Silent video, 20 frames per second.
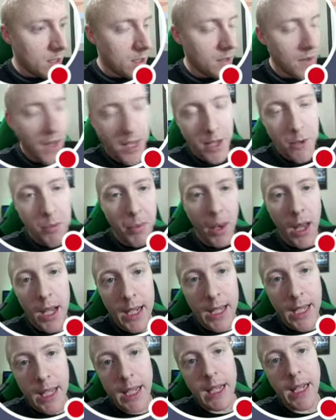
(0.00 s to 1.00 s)
that you
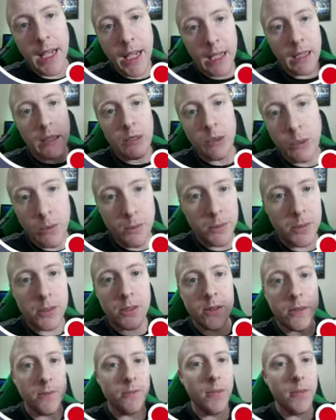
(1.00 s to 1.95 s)
plug in and it loops.